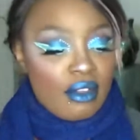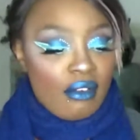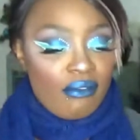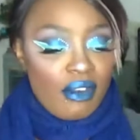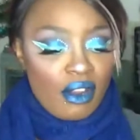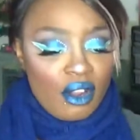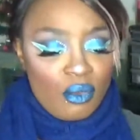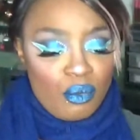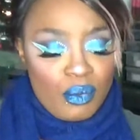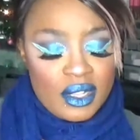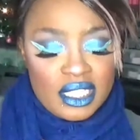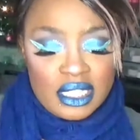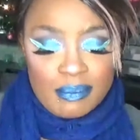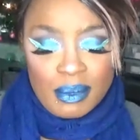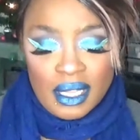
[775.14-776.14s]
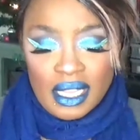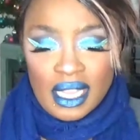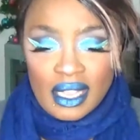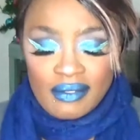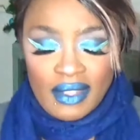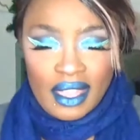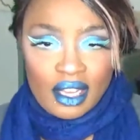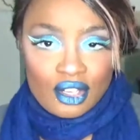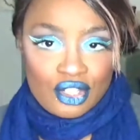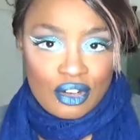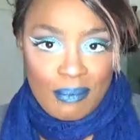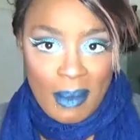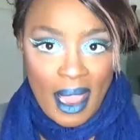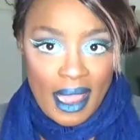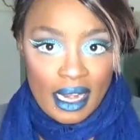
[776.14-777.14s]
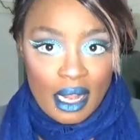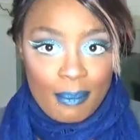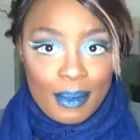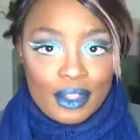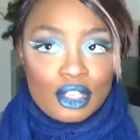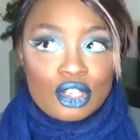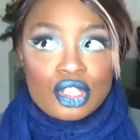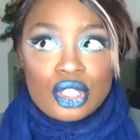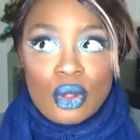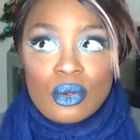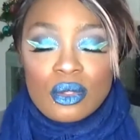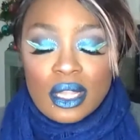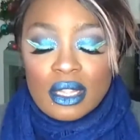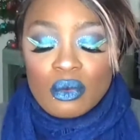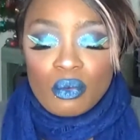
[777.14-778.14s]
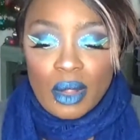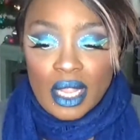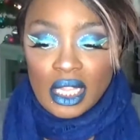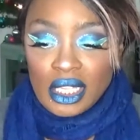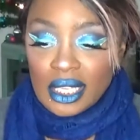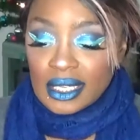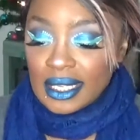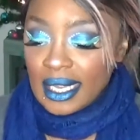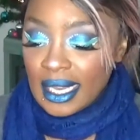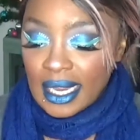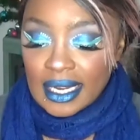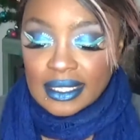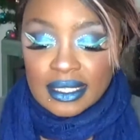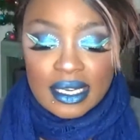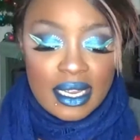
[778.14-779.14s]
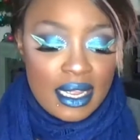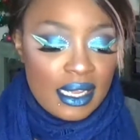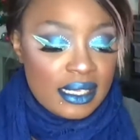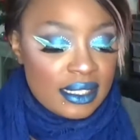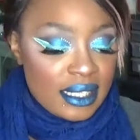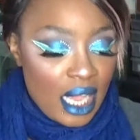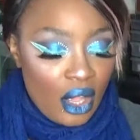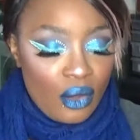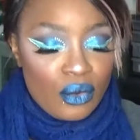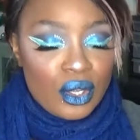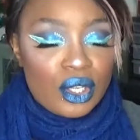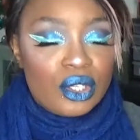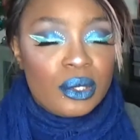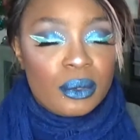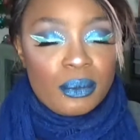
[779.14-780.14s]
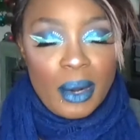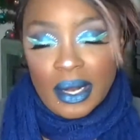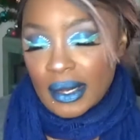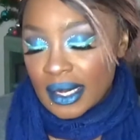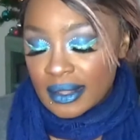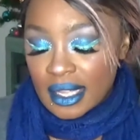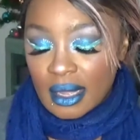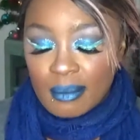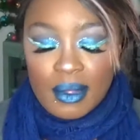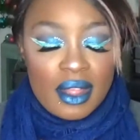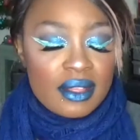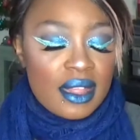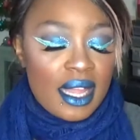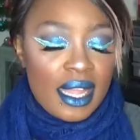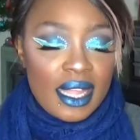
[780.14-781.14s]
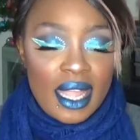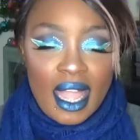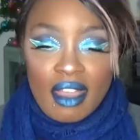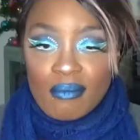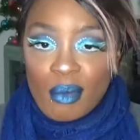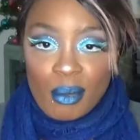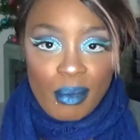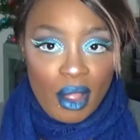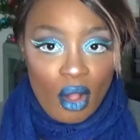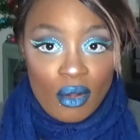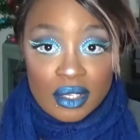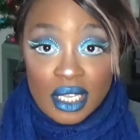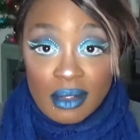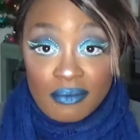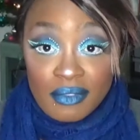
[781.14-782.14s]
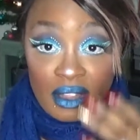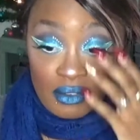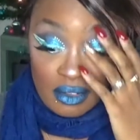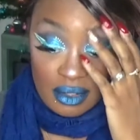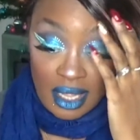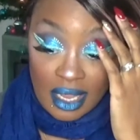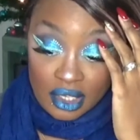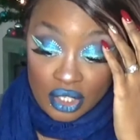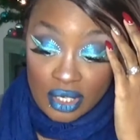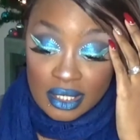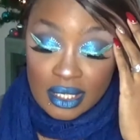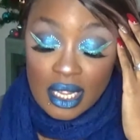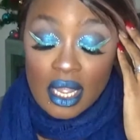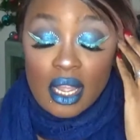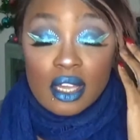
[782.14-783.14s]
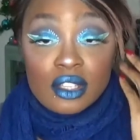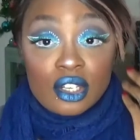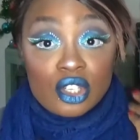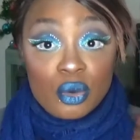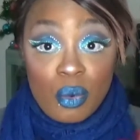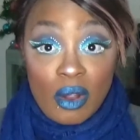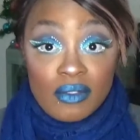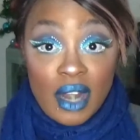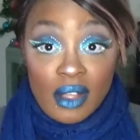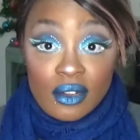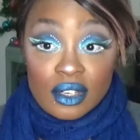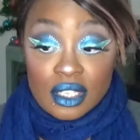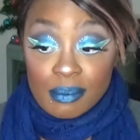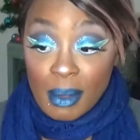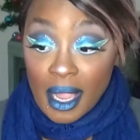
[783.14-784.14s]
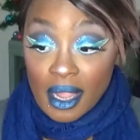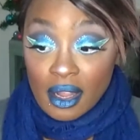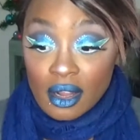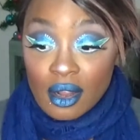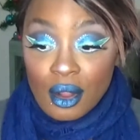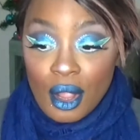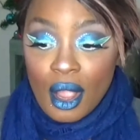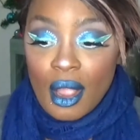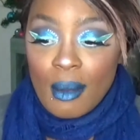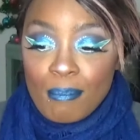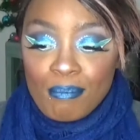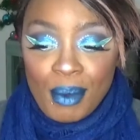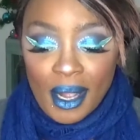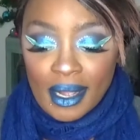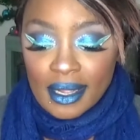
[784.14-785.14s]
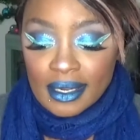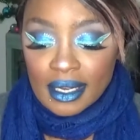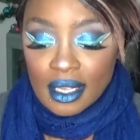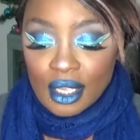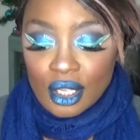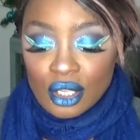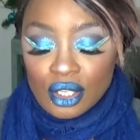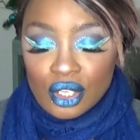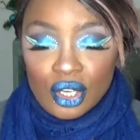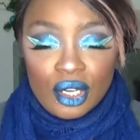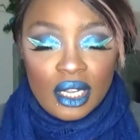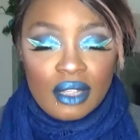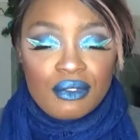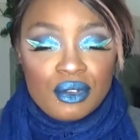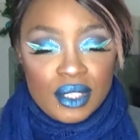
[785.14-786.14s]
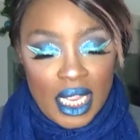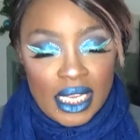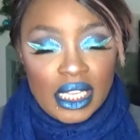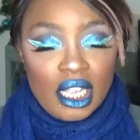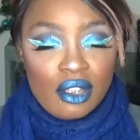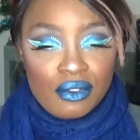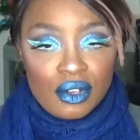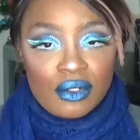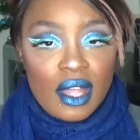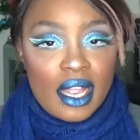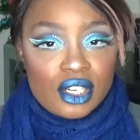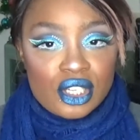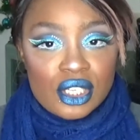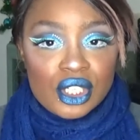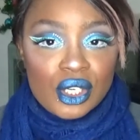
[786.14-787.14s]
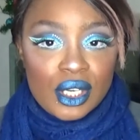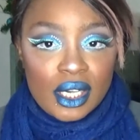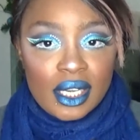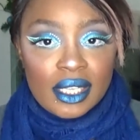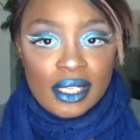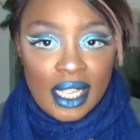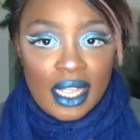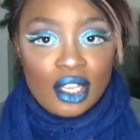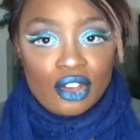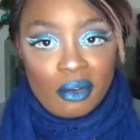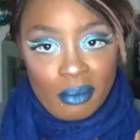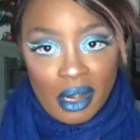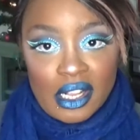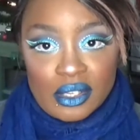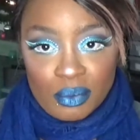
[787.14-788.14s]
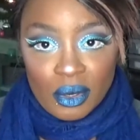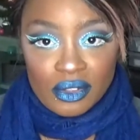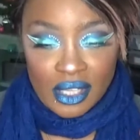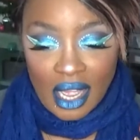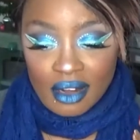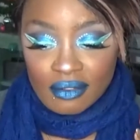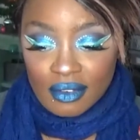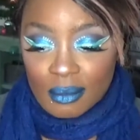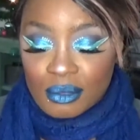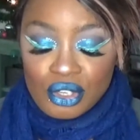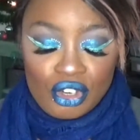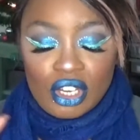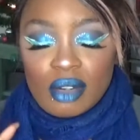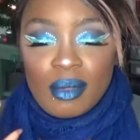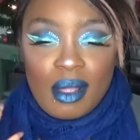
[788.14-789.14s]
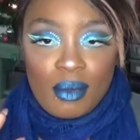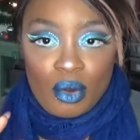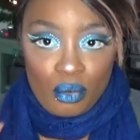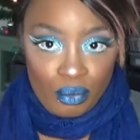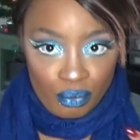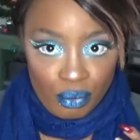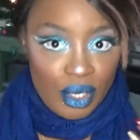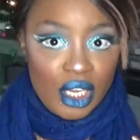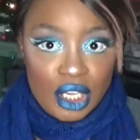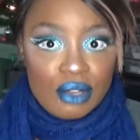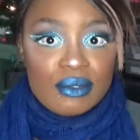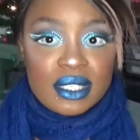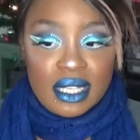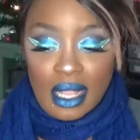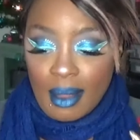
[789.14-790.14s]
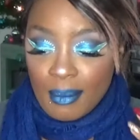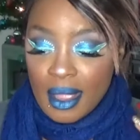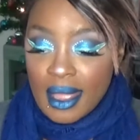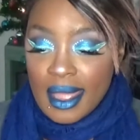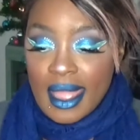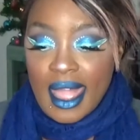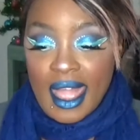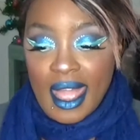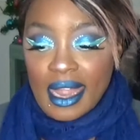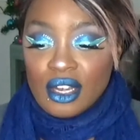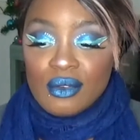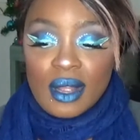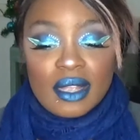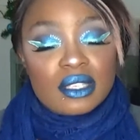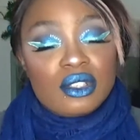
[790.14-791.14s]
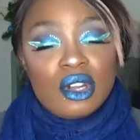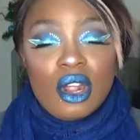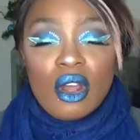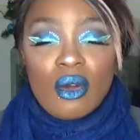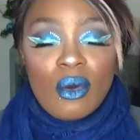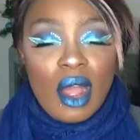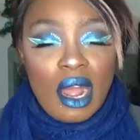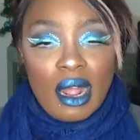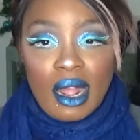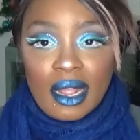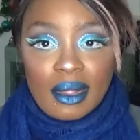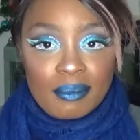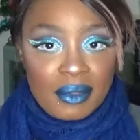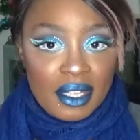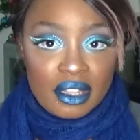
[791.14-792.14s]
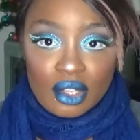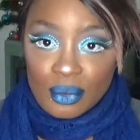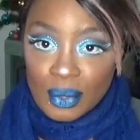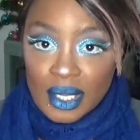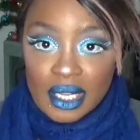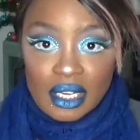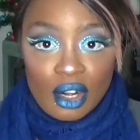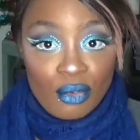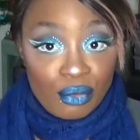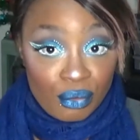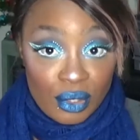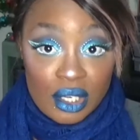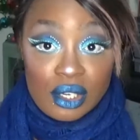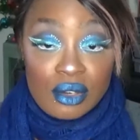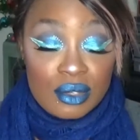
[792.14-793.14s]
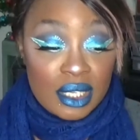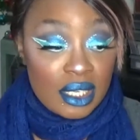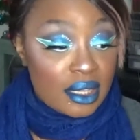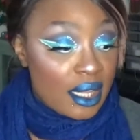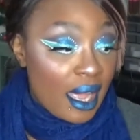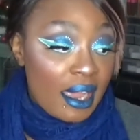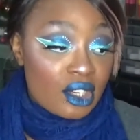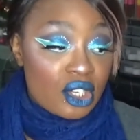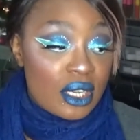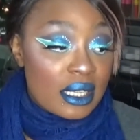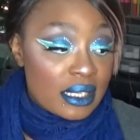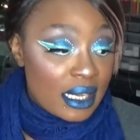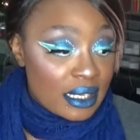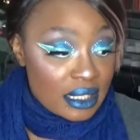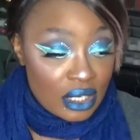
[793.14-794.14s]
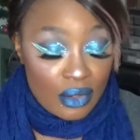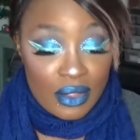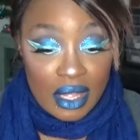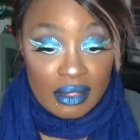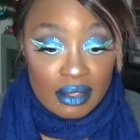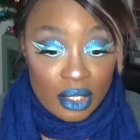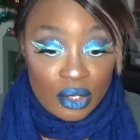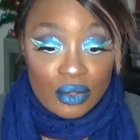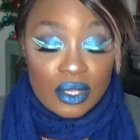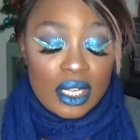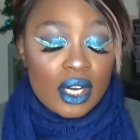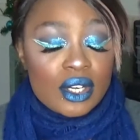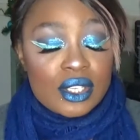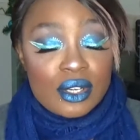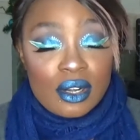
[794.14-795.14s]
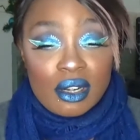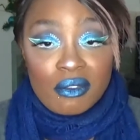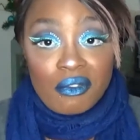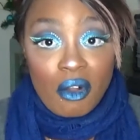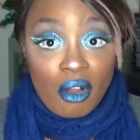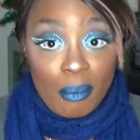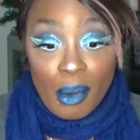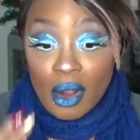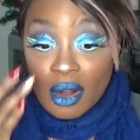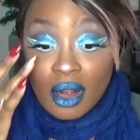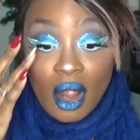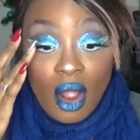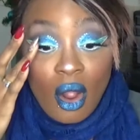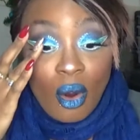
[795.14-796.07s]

They're very wispy and like dramatic, but they're so lightweight you can't tell you're wearing them. They have been my all-time favorite lashes. They're $12 a pair, but if you take care of your lashes, you're gonna get your money's worth out of them. You're gonna be able to reuse them, and you guys know I am like the queen of reusing lashes until they literally are starting to fall apart